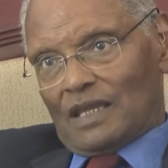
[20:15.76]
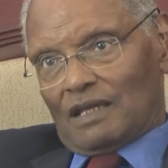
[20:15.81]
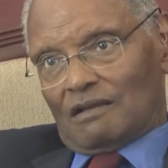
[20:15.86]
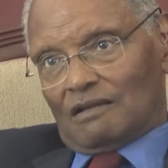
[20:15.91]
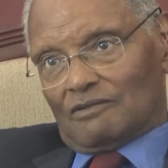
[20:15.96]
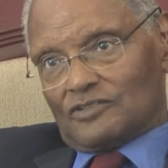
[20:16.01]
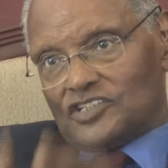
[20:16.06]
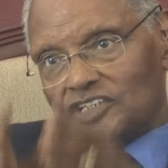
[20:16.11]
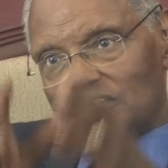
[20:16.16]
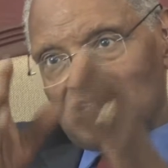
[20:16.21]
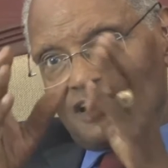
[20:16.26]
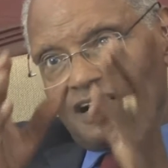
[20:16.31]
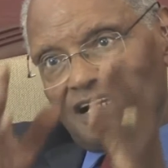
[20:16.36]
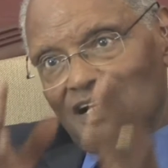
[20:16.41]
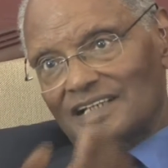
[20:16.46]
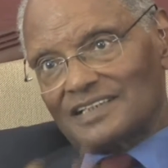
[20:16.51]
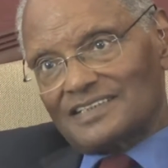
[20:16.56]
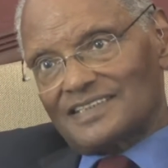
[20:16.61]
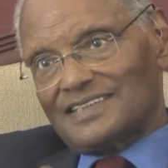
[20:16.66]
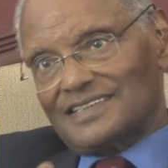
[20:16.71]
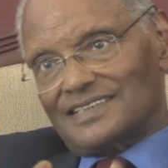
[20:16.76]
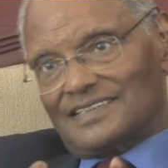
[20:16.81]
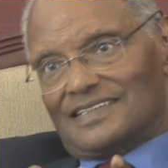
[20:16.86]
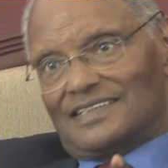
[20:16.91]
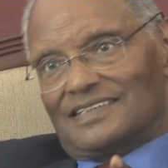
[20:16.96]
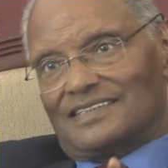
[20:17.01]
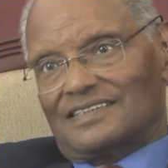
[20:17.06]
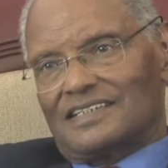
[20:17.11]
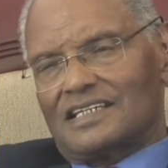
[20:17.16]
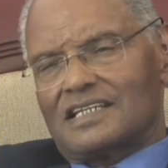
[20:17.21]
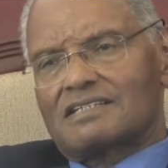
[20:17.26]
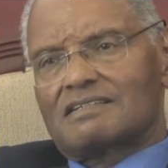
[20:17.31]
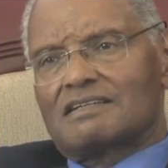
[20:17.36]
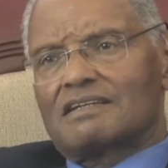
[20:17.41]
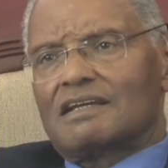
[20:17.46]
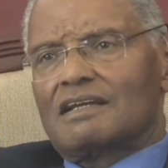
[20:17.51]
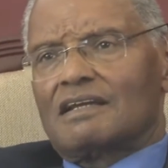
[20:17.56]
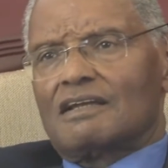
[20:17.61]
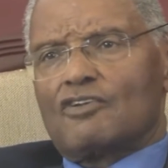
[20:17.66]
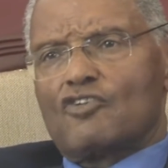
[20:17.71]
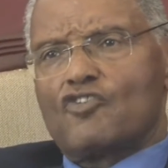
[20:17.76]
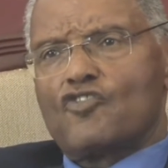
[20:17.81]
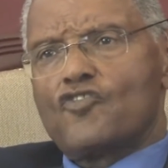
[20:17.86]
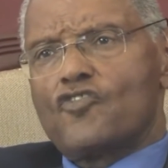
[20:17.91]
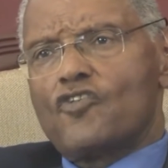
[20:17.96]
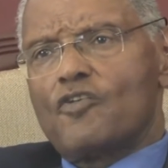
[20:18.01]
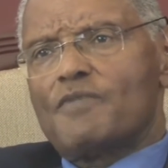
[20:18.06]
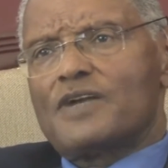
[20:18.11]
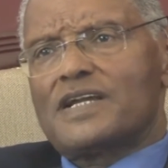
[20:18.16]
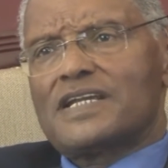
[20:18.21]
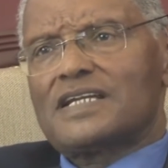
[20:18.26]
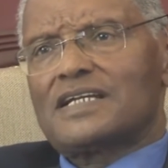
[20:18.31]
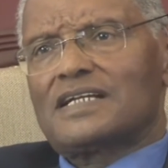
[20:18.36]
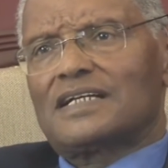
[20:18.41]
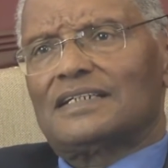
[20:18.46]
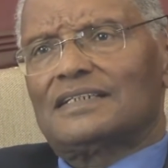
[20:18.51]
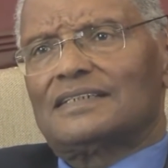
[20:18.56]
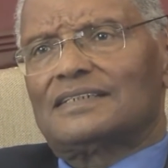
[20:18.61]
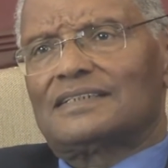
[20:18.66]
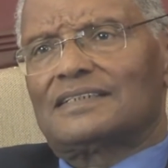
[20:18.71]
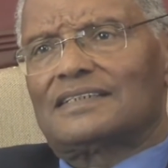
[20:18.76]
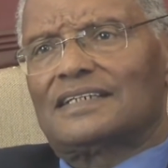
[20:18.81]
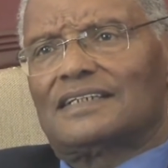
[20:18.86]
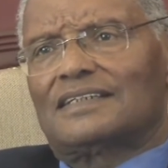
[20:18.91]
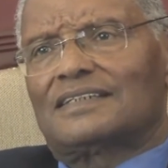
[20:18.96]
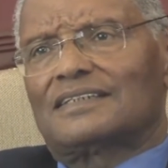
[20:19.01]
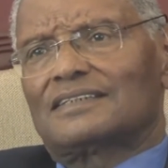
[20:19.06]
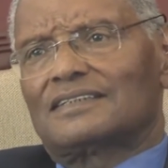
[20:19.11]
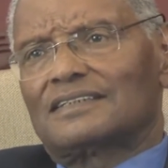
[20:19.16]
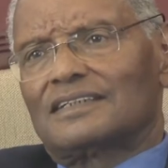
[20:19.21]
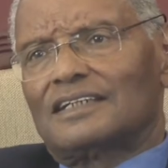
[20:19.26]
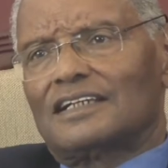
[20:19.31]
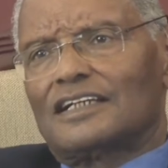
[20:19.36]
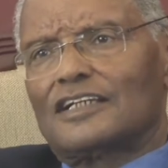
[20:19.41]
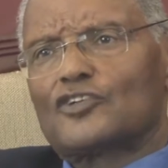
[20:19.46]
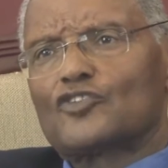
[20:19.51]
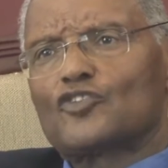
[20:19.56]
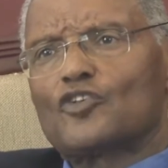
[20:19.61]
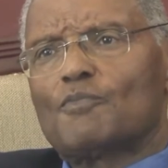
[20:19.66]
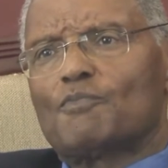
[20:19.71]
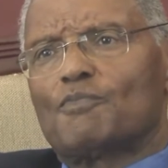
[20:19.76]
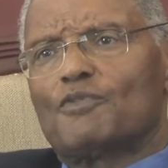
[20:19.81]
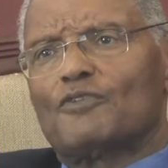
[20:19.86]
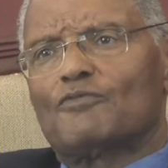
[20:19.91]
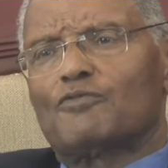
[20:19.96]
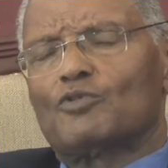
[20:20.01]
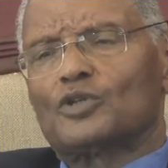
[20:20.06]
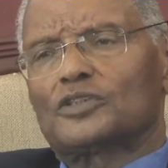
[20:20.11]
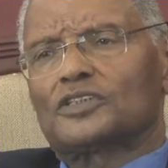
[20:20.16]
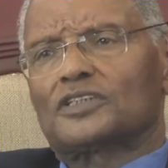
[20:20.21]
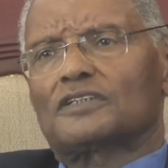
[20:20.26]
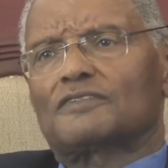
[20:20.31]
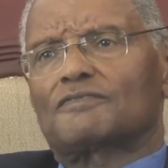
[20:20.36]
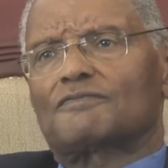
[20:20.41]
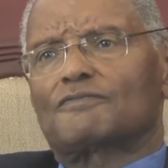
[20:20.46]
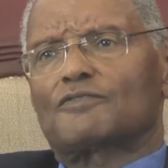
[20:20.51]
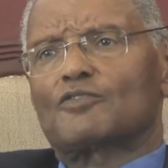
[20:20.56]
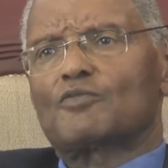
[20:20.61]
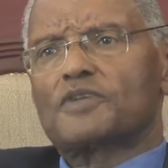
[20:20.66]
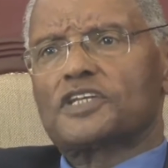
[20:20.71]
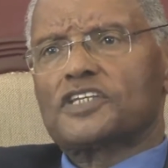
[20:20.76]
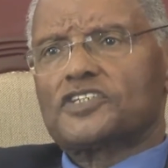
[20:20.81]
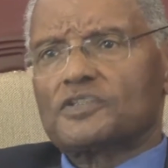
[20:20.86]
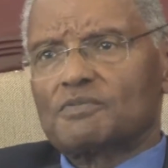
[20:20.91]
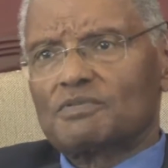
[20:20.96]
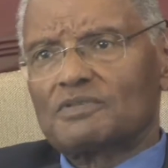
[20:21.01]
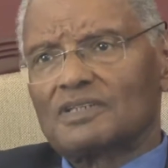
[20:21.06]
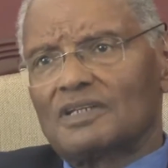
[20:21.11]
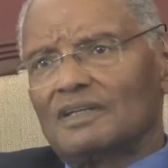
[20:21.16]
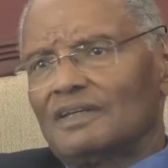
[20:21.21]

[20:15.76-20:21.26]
Now, General Al-Sisi said nobody can take a drop of water from Egypt.